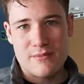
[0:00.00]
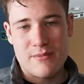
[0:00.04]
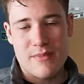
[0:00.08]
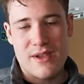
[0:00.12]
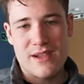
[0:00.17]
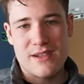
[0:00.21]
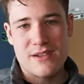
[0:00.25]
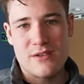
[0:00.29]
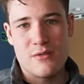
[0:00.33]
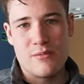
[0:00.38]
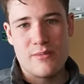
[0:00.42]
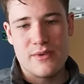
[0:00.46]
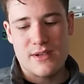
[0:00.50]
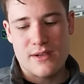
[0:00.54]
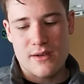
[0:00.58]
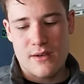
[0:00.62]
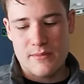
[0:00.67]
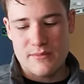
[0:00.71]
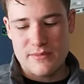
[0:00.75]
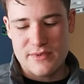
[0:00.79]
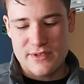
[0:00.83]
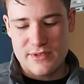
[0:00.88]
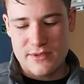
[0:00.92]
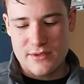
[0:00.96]
make you
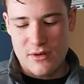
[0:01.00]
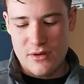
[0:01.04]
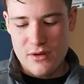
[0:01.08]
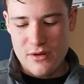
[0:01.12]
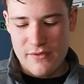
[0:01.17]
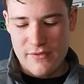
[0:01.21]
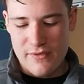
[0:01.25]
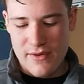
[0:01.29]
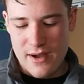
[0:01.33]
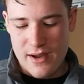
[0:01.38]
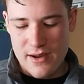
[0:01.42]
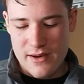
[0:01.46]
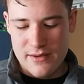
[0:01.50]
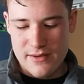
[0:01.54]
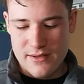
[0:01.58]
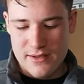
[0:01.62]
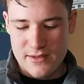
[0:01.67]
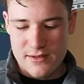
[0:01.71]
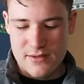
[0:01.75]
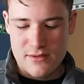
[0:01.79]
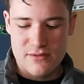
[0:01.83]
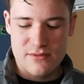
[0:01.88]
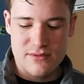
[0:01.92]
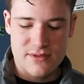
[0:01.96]
become certified
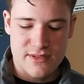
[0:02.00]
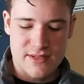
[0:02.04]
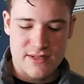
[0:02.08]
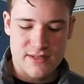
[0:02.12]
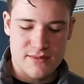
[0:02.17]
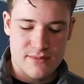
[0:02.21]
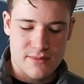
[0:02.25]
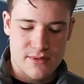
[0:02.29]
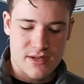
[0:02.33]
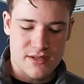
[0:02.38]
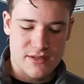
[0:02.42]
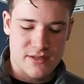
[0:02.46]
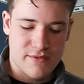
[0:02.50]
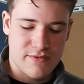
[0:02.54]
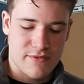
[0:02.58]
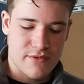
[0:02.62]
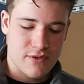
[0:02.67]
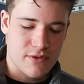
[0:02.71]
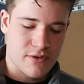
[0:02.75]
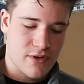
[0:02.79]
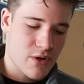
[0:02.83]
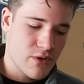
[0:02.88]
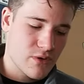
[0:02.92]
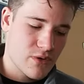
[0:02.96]
to use these, because if
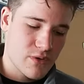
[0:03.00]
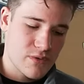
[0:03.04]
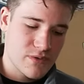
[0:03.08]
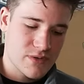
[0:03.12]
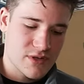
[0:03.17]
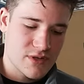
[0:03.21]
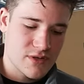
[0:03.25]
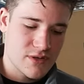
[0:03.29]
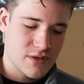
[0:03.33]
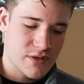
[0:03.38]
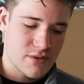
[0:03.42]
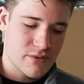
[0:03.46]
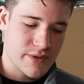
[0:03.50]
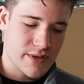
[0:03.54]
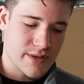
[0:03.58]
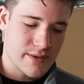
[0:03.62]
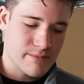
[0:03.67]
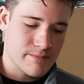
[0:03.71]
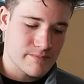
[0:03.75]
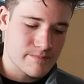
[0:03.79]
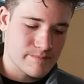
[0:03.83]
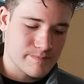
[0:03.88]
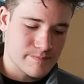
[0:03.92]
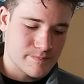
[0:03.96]
you don't know what you're
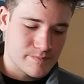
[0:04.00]
doing,